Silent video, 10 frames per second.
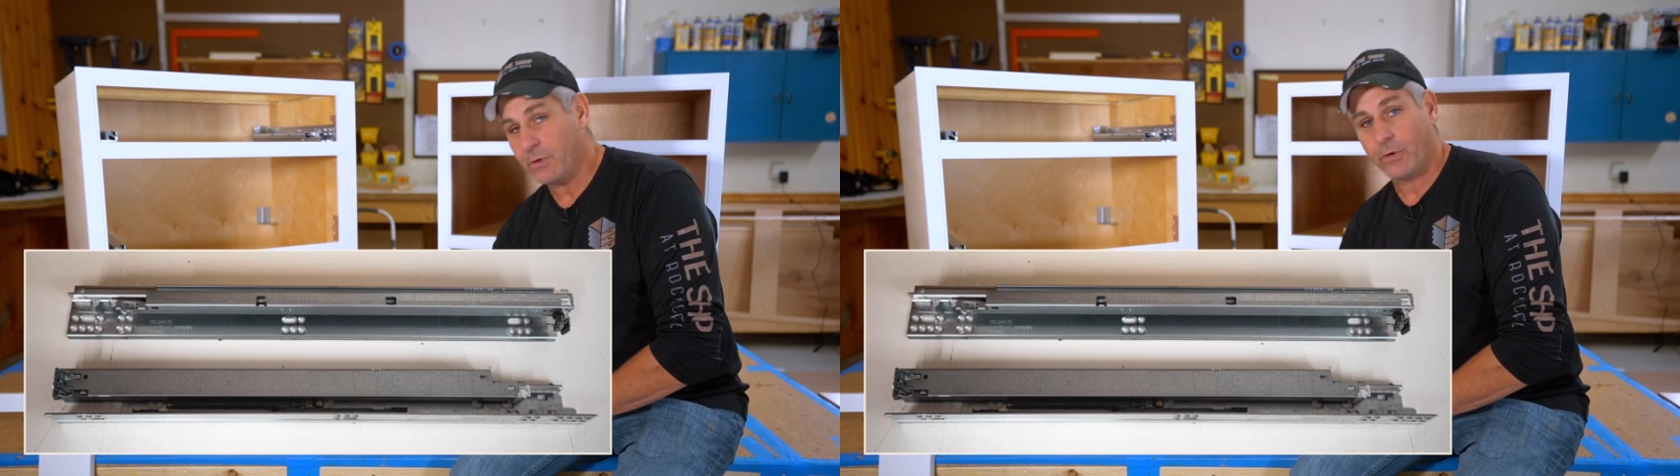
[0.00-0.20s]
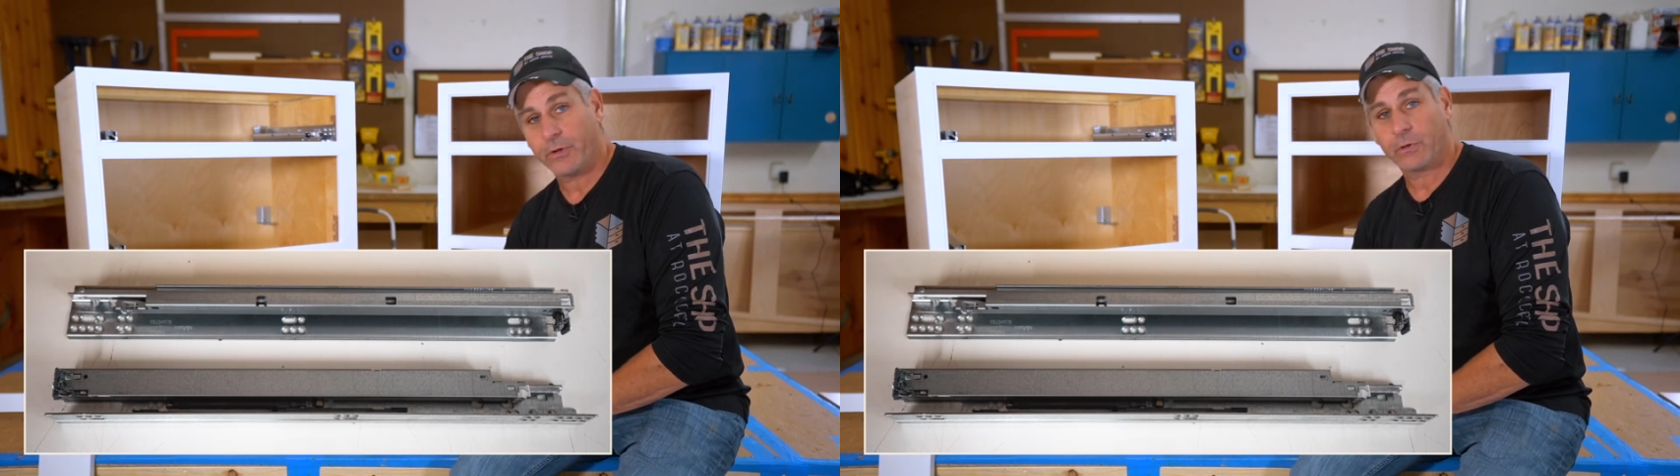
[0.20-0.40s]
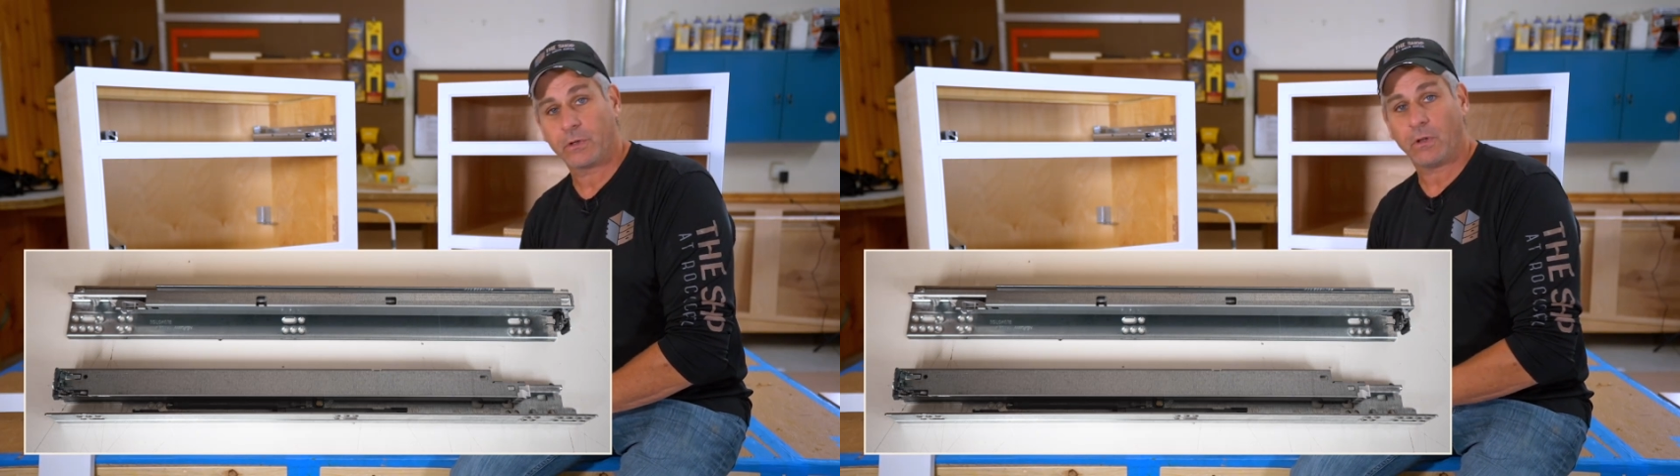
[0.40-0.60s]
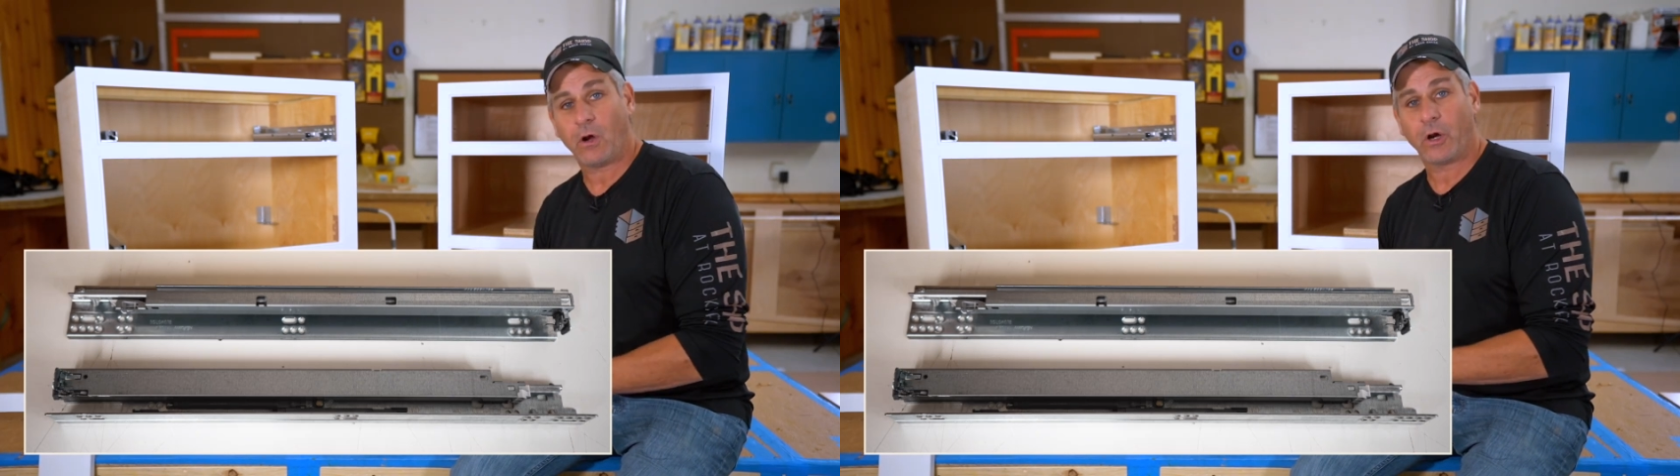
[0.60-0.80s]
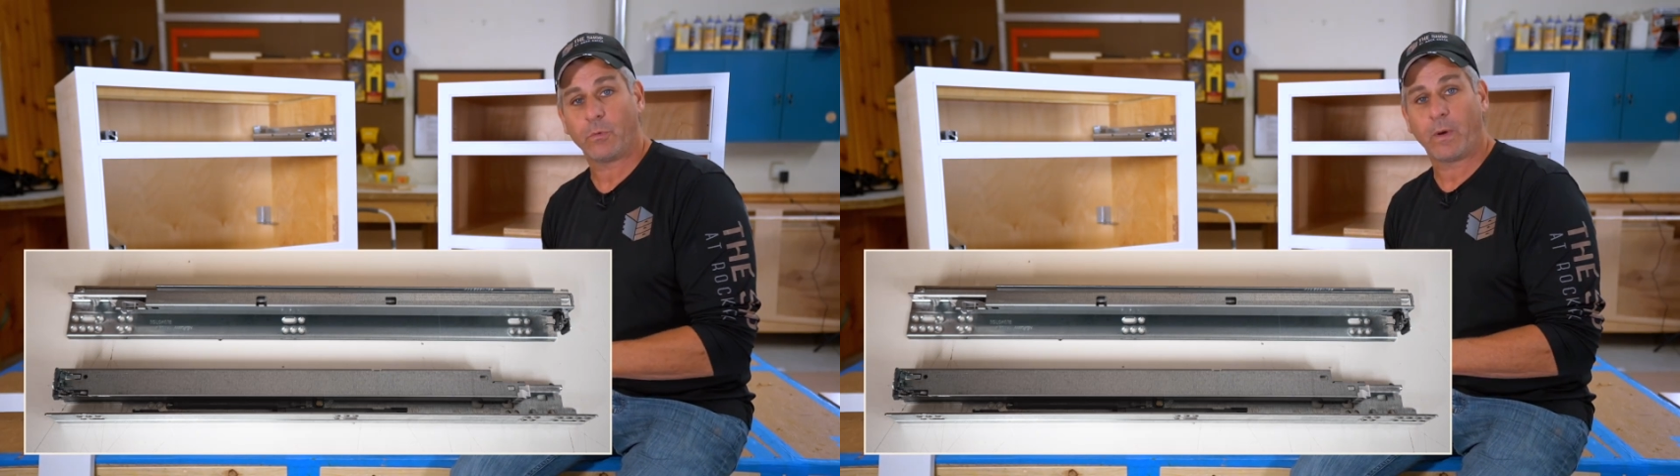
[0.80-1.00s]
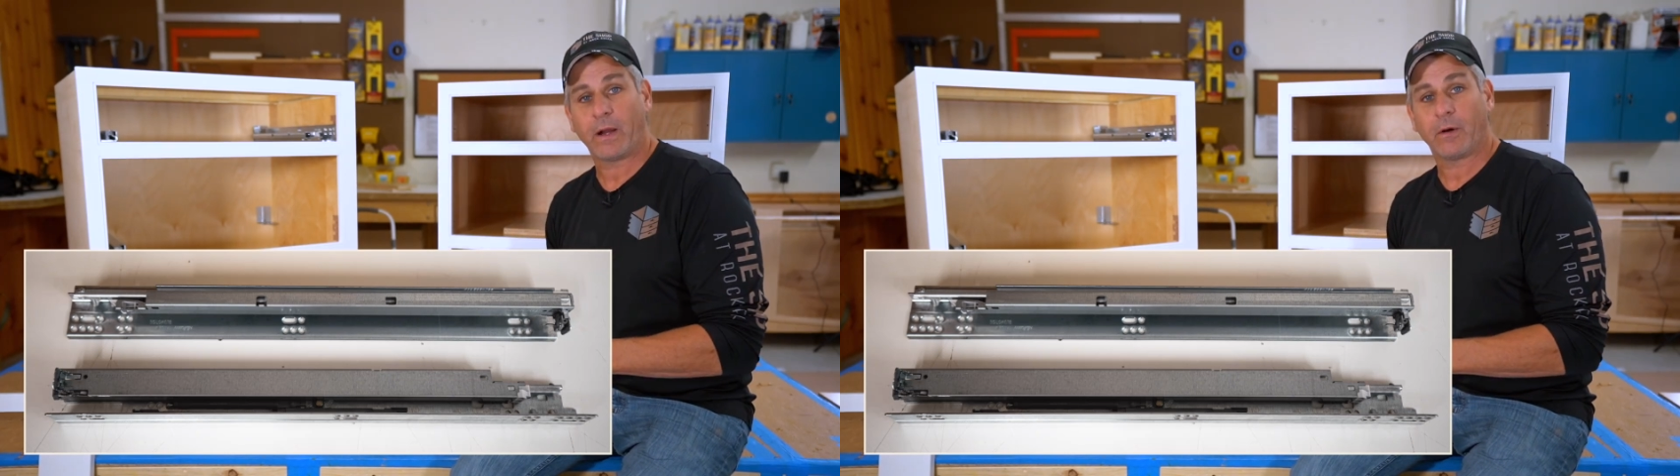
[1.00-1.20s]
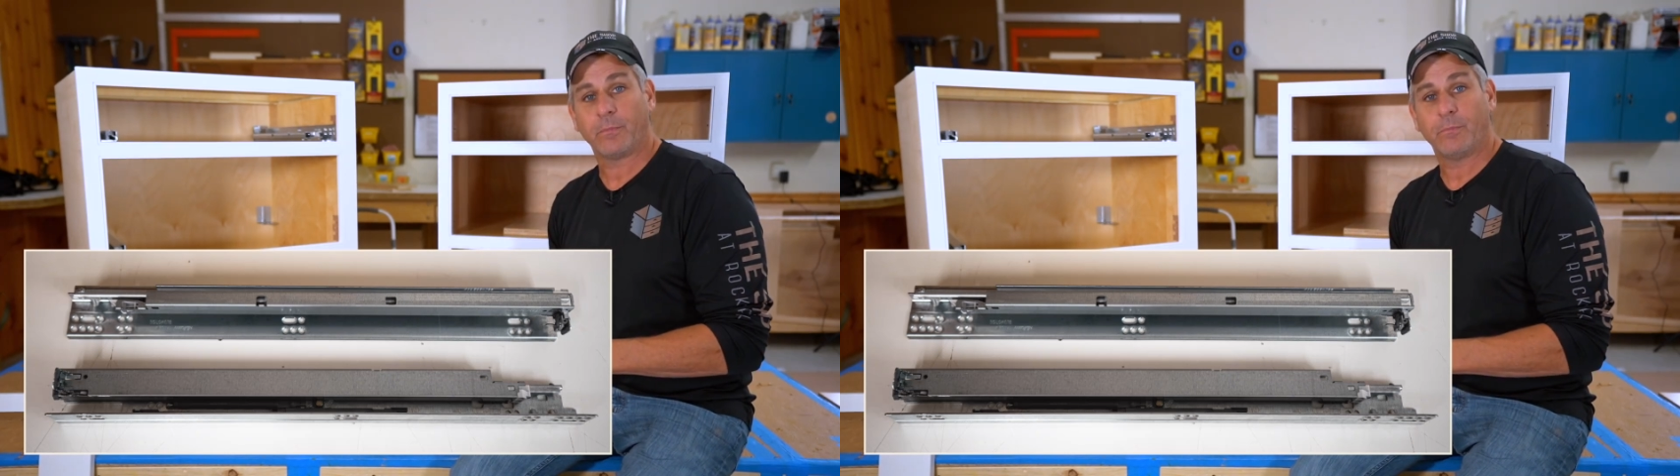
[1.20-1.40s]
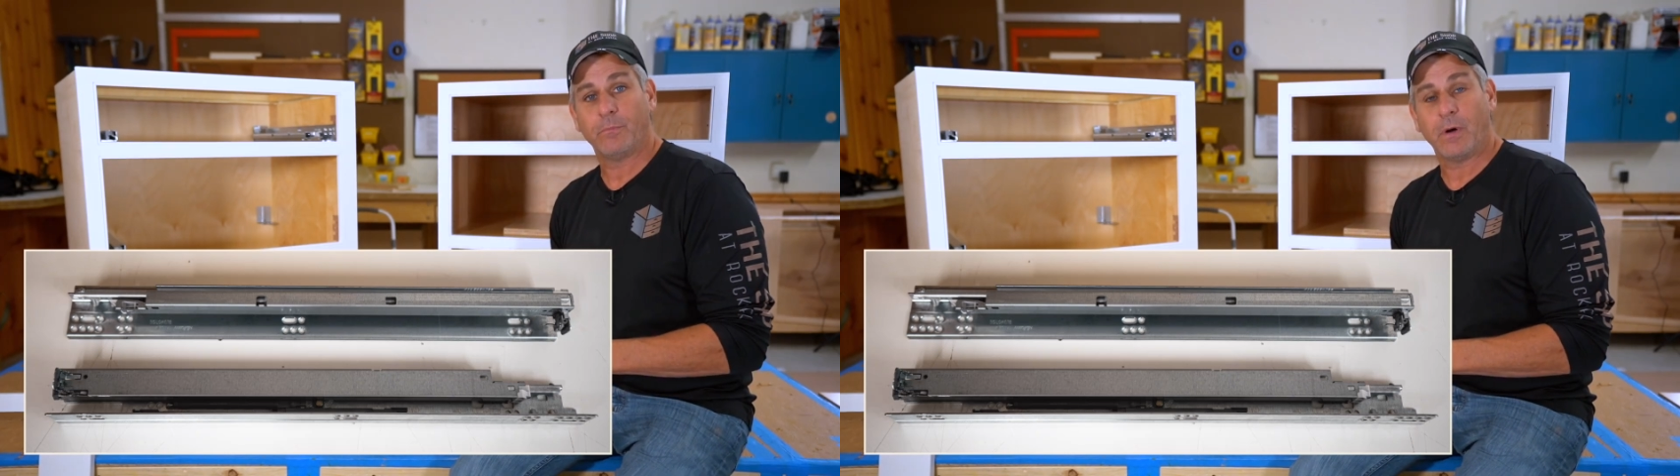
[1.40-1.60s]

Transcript: go to your little hardware